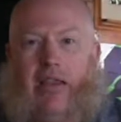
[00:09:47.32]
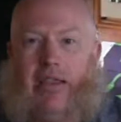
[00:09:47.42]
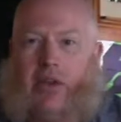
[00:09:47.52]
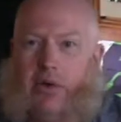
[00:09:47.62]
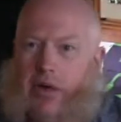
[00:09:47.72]
I
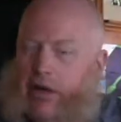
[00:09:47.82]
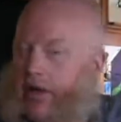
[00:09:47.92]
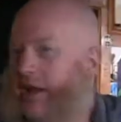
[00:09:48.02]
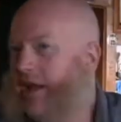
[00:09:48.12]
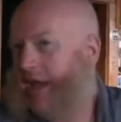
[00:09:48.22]
think
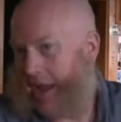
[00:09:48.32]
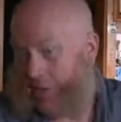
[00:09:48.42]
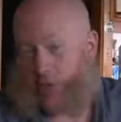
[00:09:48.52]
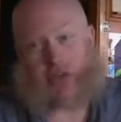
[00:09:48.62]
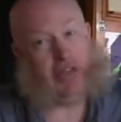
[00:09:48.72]
we're
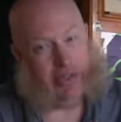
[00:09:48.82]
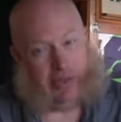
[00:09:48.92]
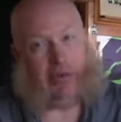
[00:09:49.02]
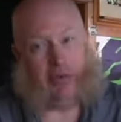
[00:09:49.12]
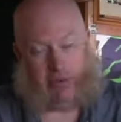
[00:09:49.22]

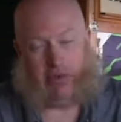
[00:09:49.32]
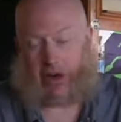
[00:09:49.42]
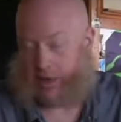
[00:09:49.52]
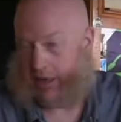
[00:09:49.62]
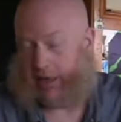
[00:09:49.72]
still
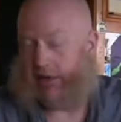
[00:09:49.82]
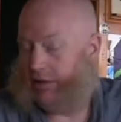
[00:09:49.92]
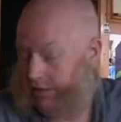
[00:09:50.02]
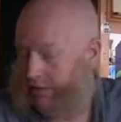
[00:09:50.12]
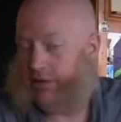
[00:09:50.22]
growing.
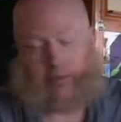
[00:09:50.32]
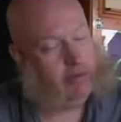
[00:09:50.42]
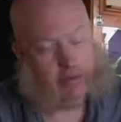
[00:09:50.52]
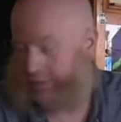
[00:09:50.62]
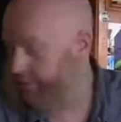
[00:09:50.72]

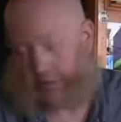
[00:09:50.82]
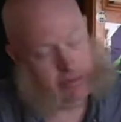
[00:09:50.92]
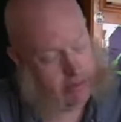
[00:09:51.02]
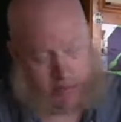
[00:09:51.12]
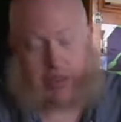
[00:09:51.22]

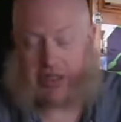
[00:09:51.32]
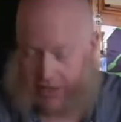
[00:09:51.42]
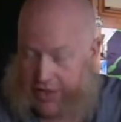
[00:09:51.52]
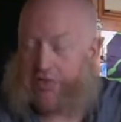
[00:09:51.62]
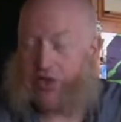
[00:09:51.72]
We
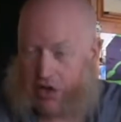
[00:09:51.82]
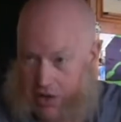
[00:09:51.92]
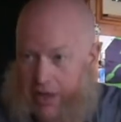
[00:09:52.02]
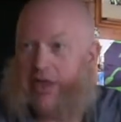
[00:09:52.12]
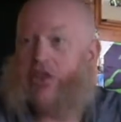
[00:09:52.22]
still have to
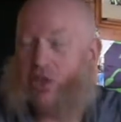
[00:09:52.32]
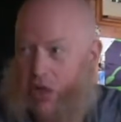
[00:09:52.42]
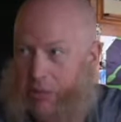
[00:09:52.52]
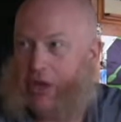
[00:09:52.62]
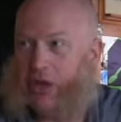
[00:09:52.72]
grow into
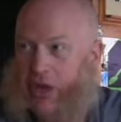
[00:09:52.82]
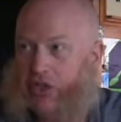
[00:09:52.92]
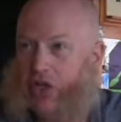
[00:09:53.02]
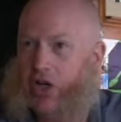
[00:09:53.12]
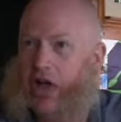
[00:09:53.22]
our beer culture.